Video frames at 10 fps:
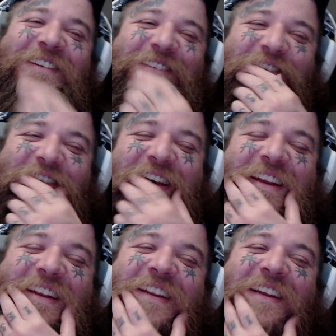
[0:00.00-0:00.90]
So
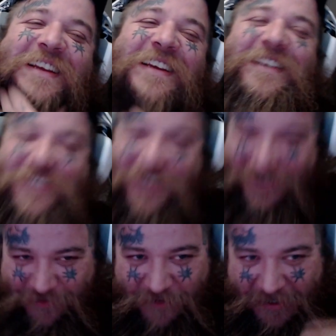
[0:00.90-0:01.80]
then, she
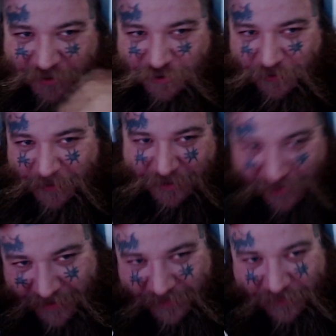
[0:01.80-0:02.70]
gets her fucking joint, she
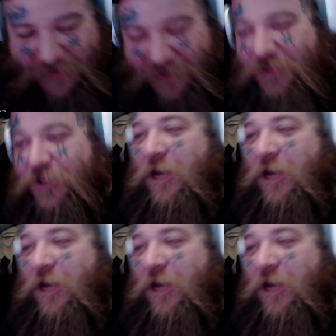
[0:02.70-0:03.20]
leaves. She